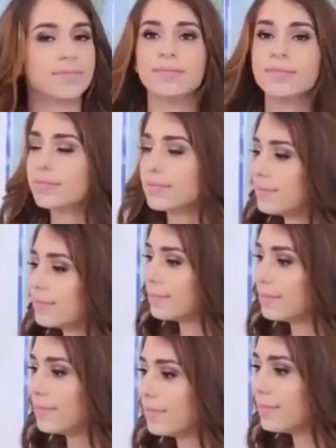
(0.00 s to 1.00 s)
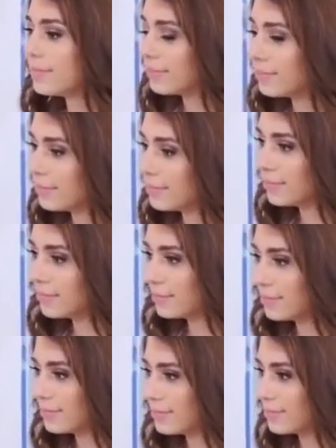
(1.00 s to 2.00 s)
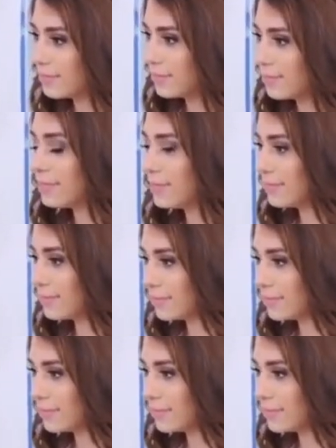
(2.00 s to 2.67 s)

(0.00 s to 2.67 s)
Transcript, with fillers: Turkey. Yes, that is,